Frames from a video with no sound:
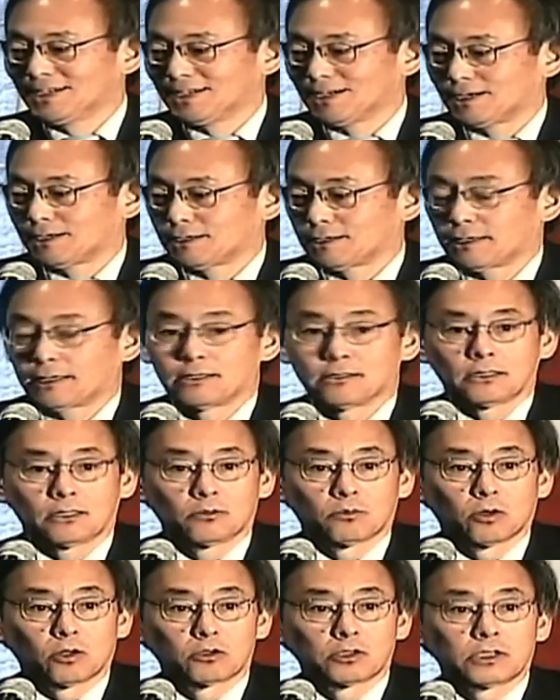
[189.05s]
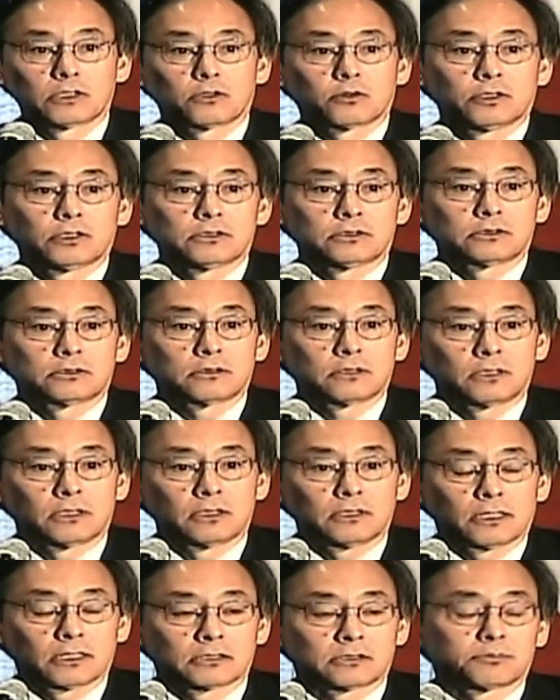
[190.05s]
Uh, it, it, won't increase
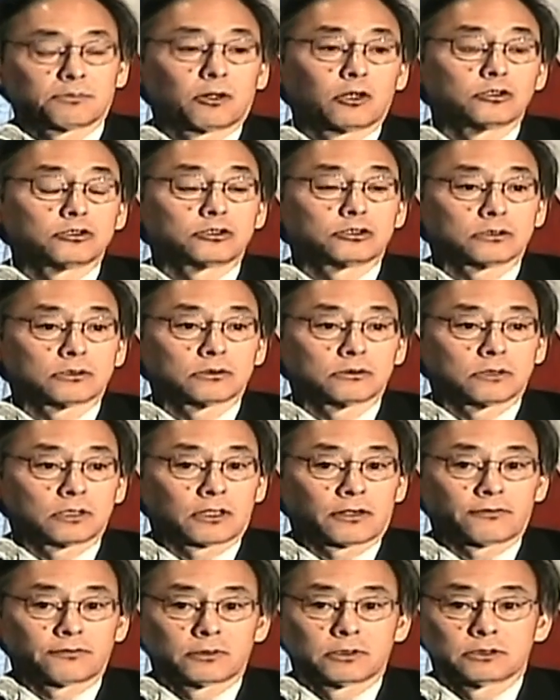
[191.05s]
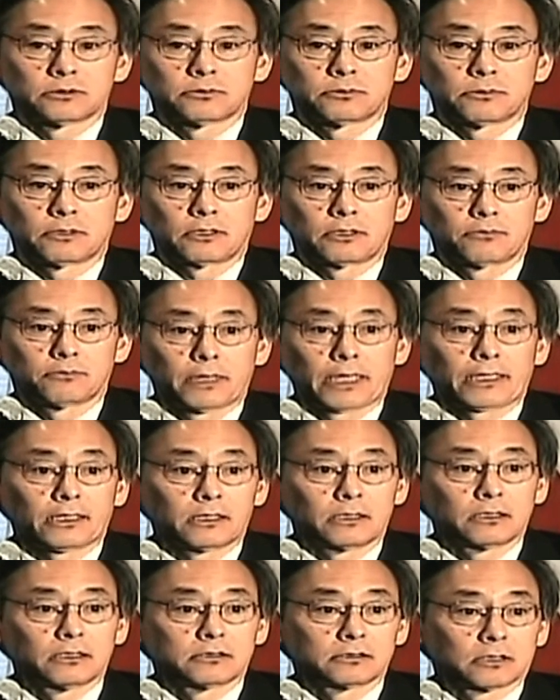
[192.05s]
the exposure the government is in
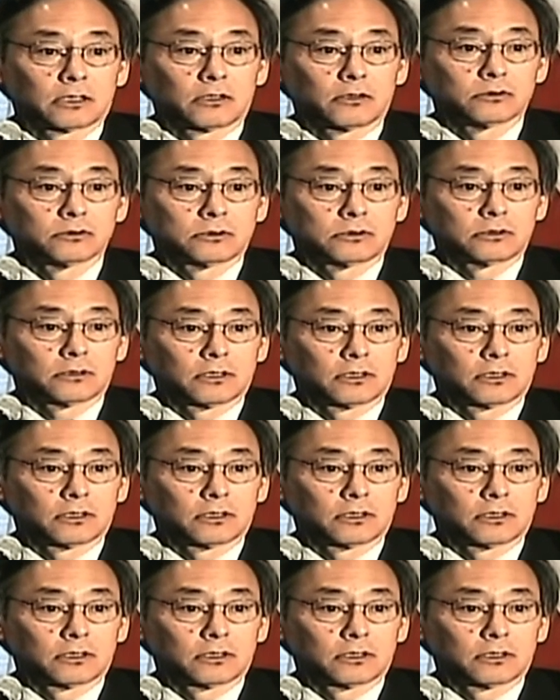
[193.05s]
making these loans.